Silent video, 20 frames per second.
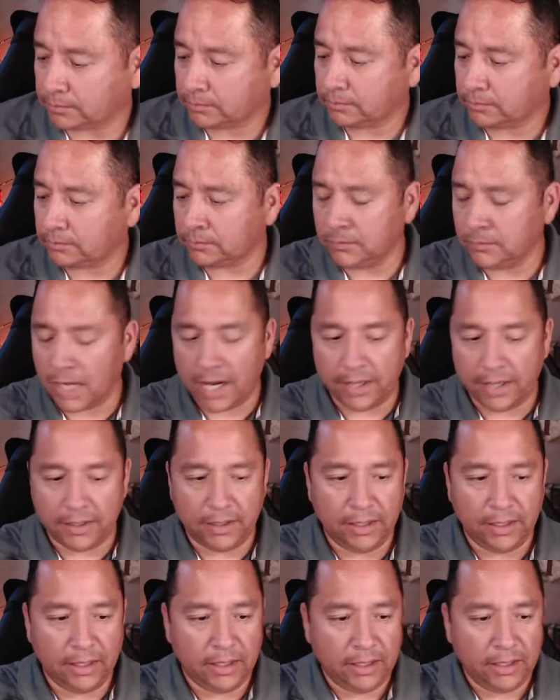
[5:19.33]
and
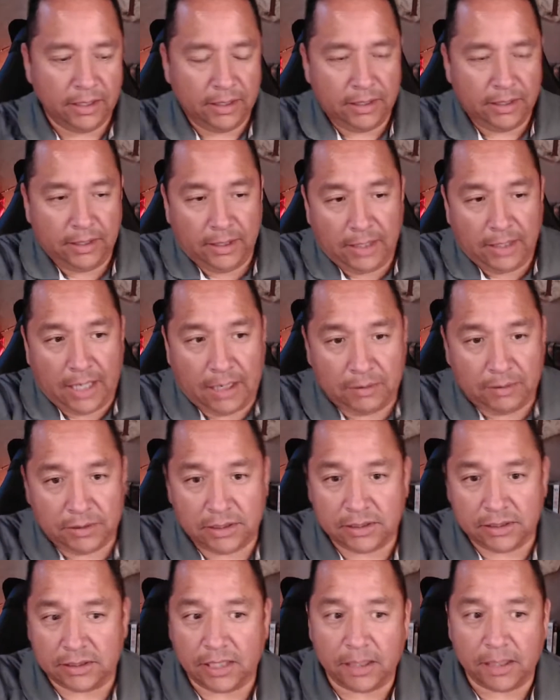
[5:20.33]
I was
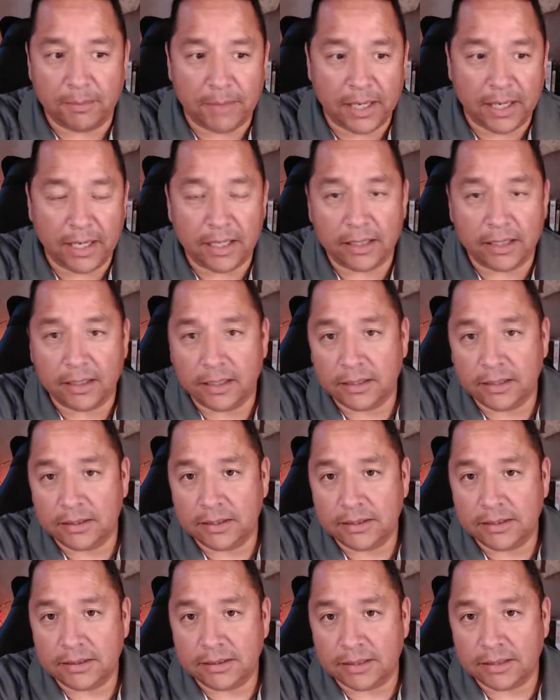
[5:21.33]
just like, man,
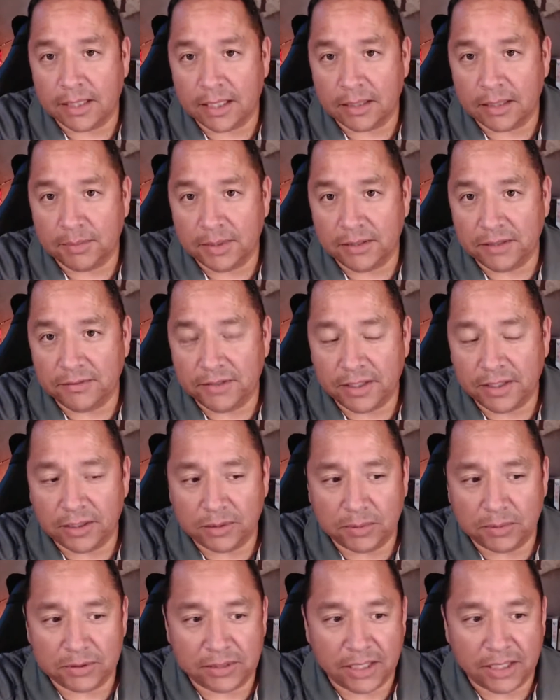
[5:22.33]
this has got to be
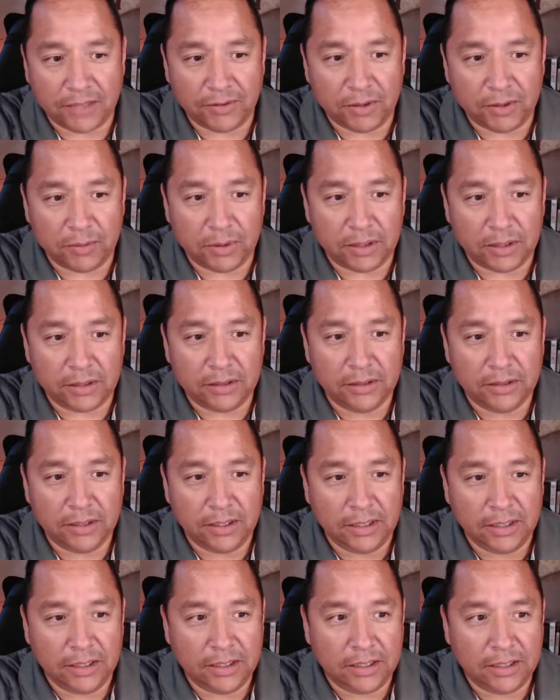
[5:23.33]
available to everyone.
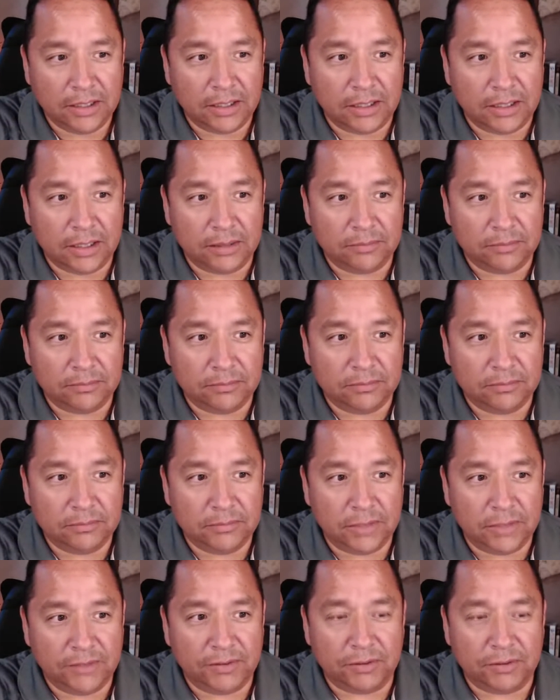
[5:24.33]

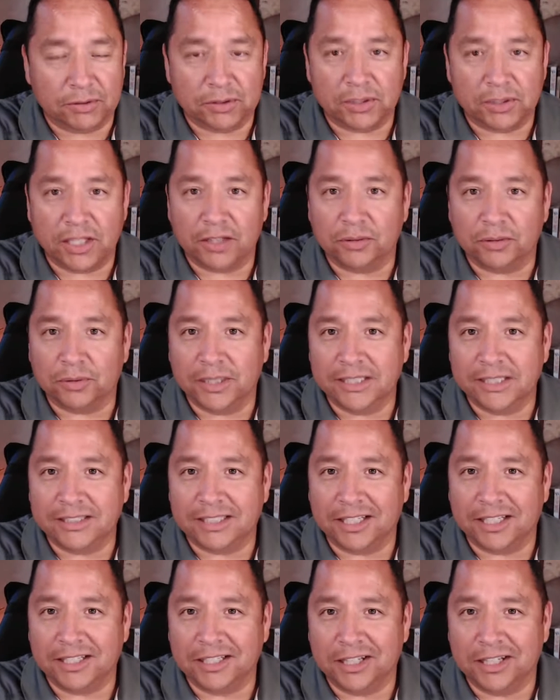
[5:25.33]
If there was other ways to
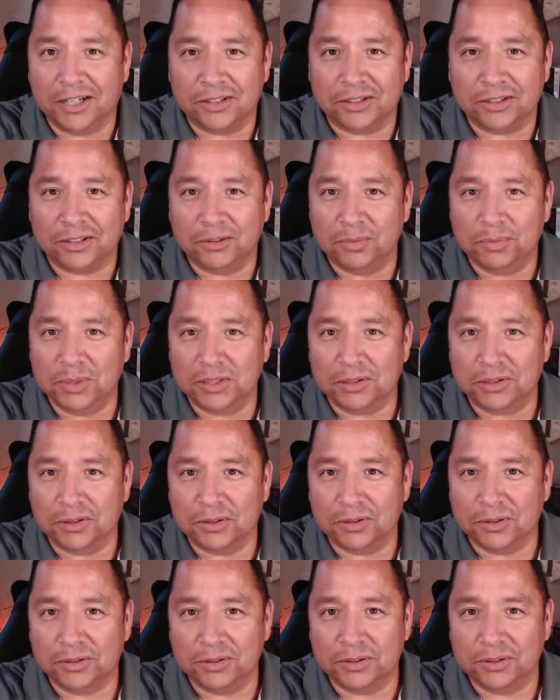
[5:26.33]
get it out there, it'd be so
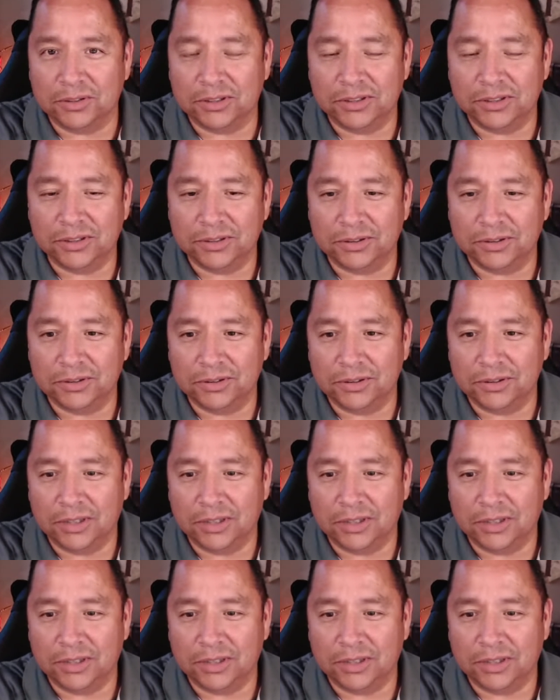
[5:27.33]
cool to